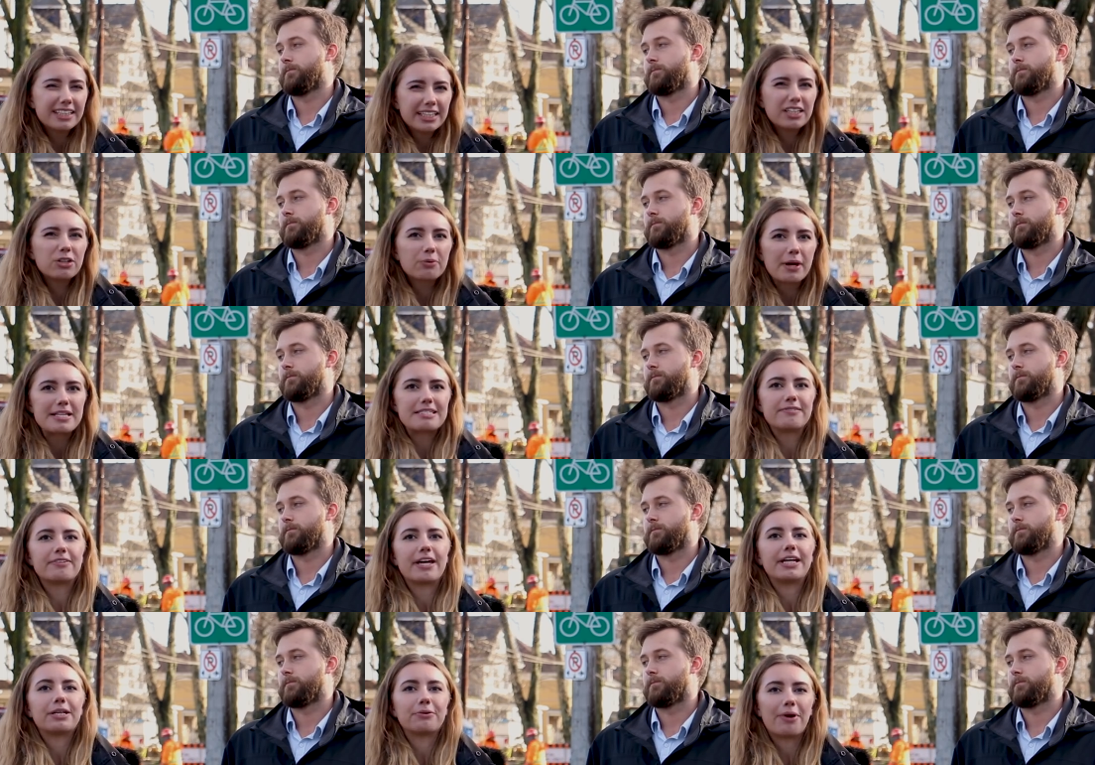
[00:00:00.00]
Speaker 1: cleaner ways of
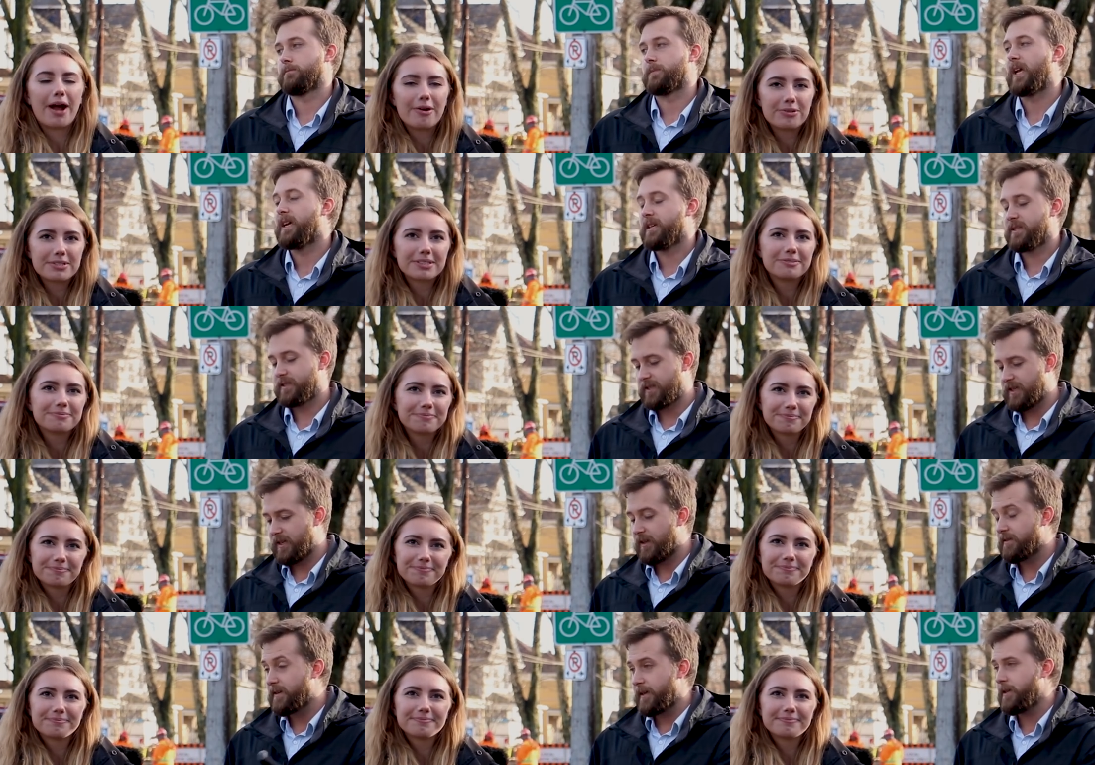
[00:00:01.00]
getting around.
Speaker 2: See,
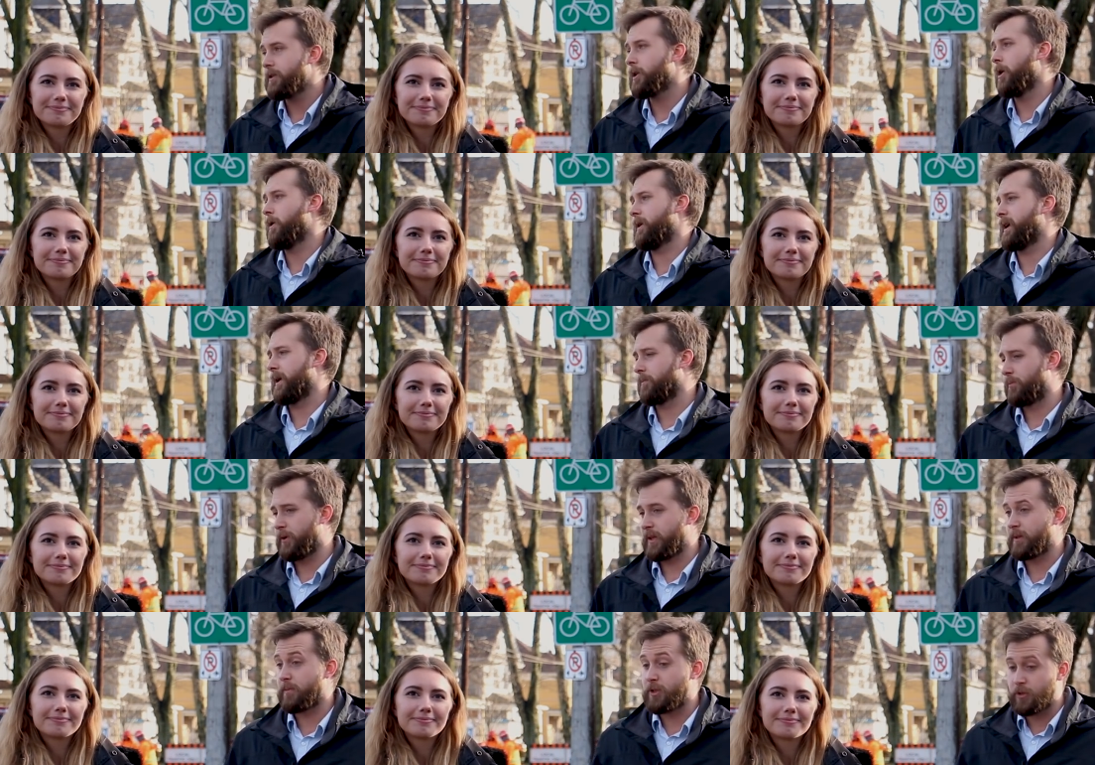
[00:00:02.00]
there you go again,
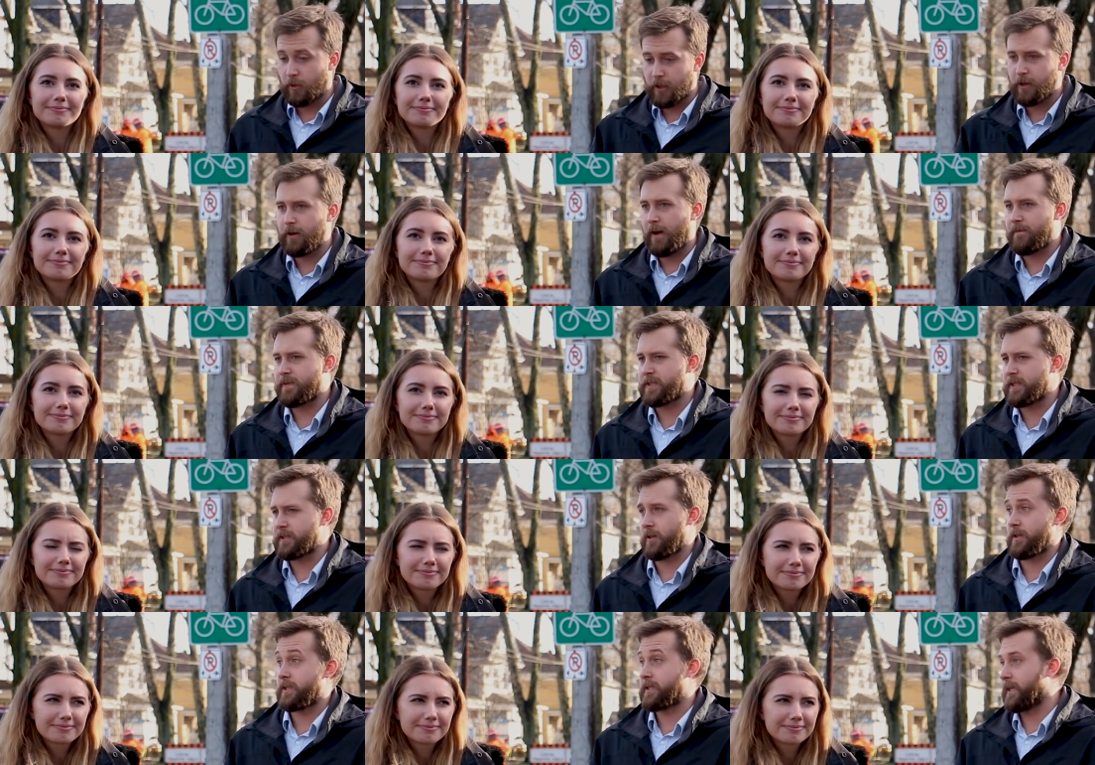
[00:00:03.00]
putting the majority of your emphasis
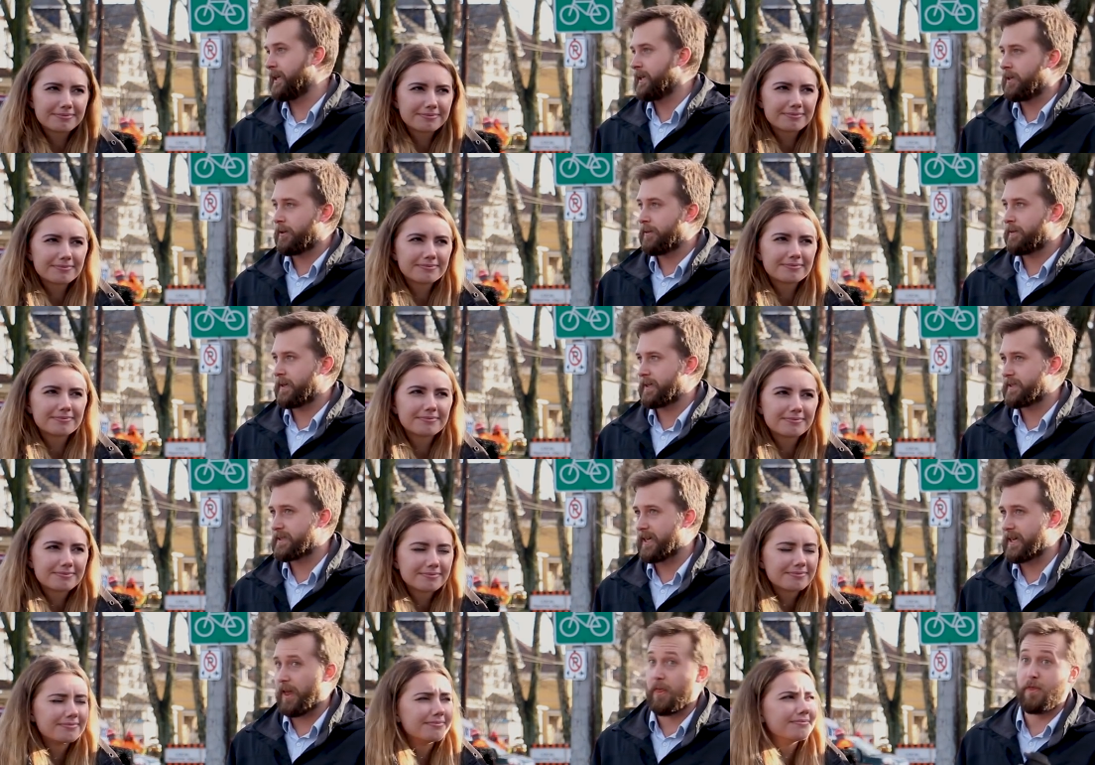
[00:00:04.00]
on citadel things
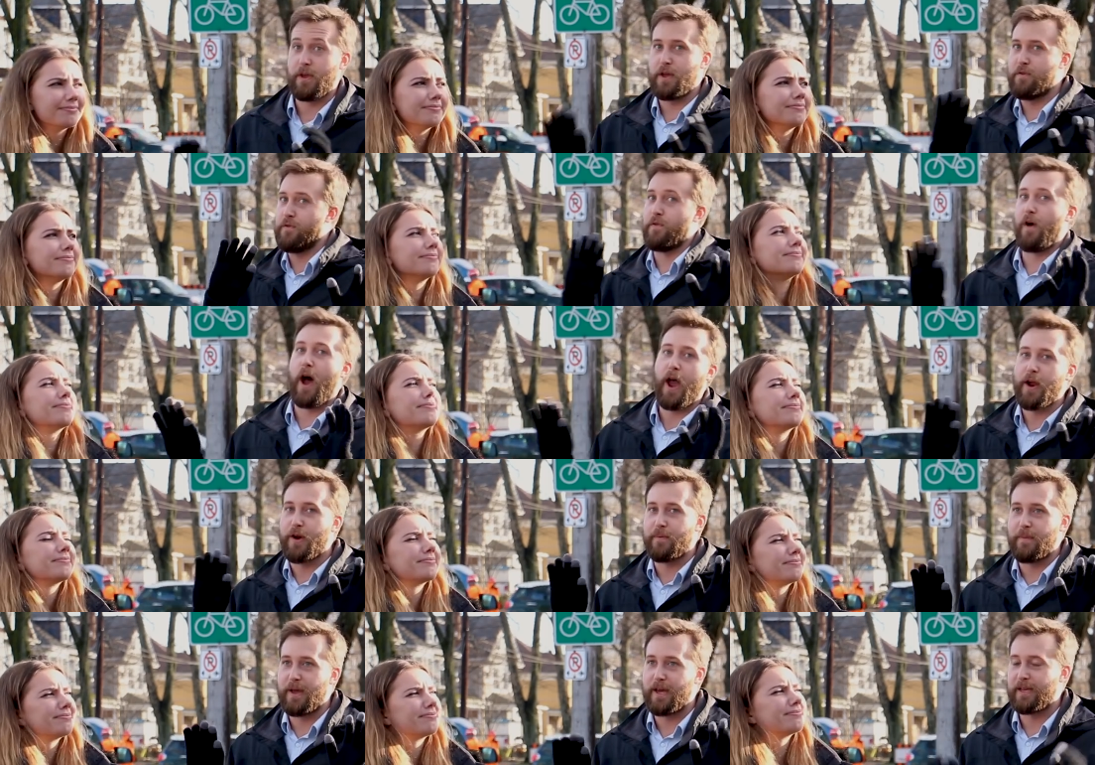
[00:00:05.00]
like the
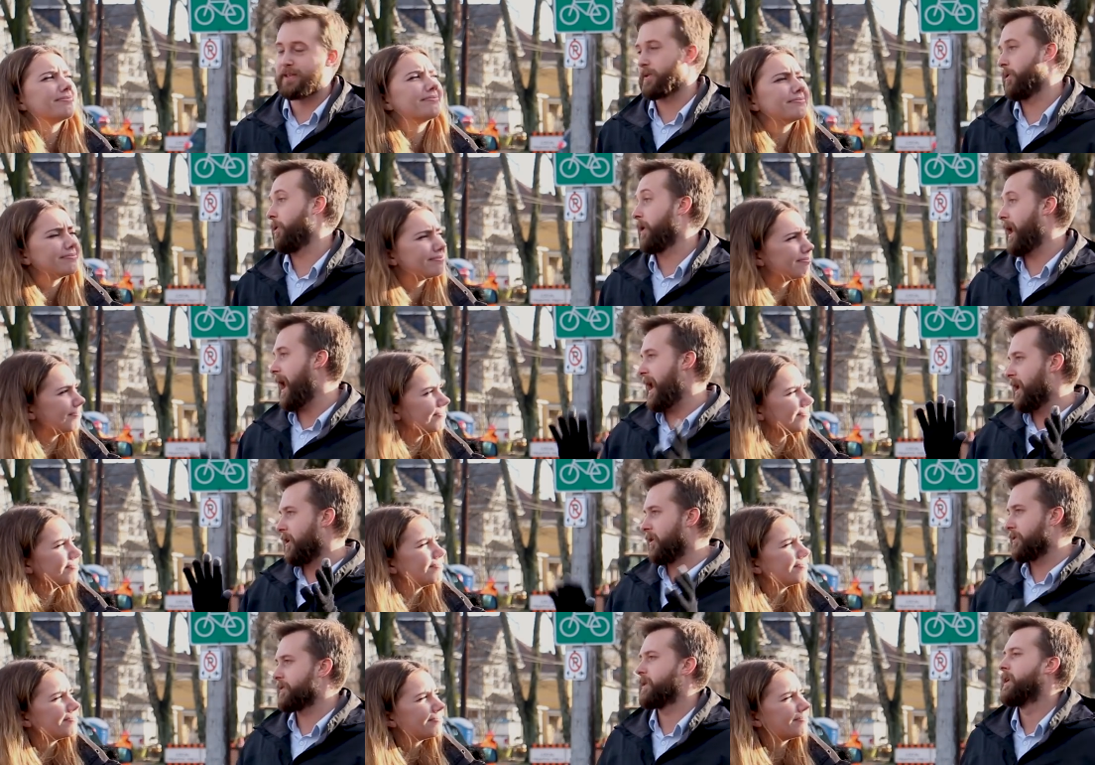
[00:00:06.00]
environment or
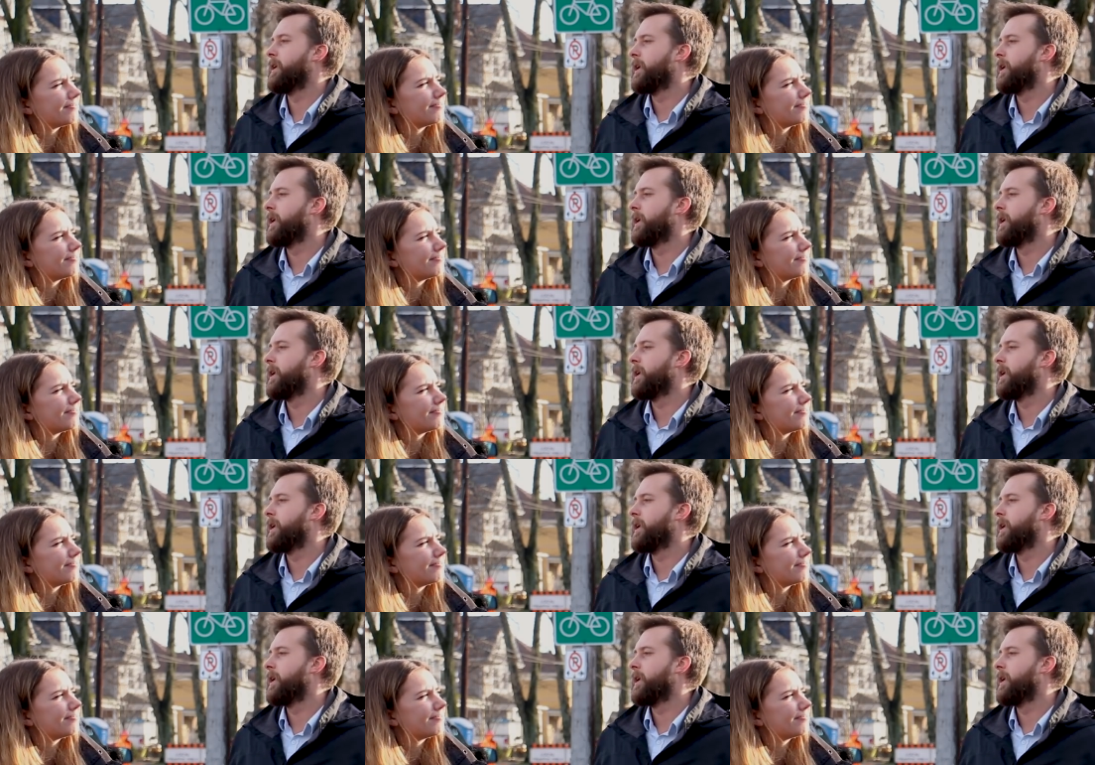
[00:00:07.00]
health.